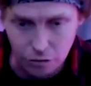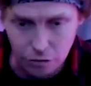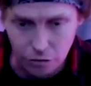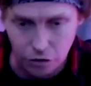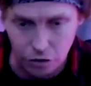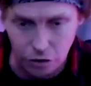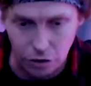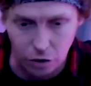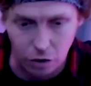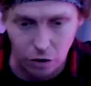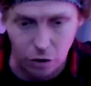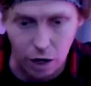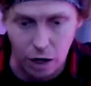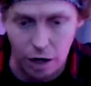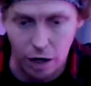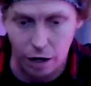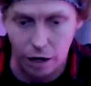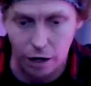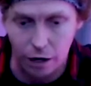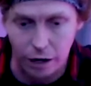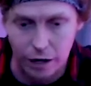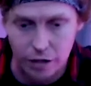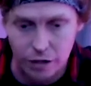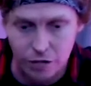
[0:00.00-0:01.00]
so
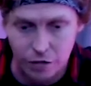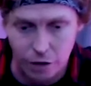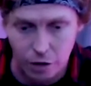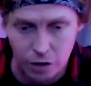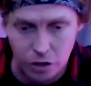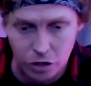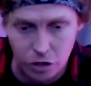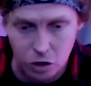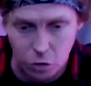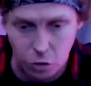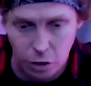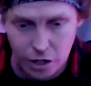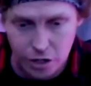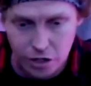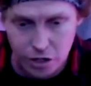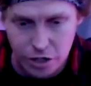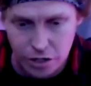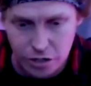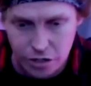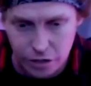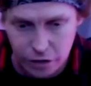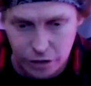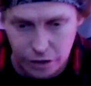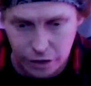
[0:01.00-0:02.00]
uh, as far as
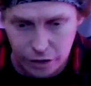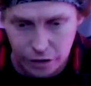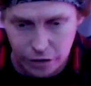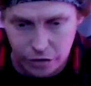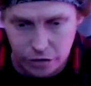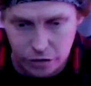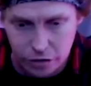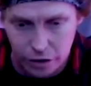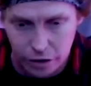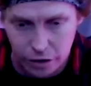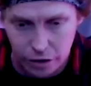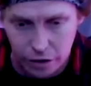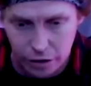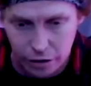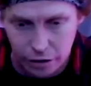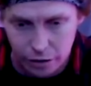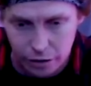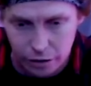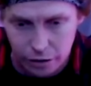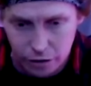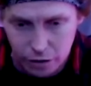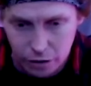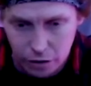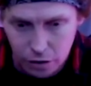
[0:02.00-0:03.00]
questions are
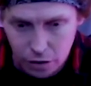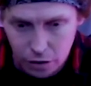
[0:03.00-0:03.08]
concerned,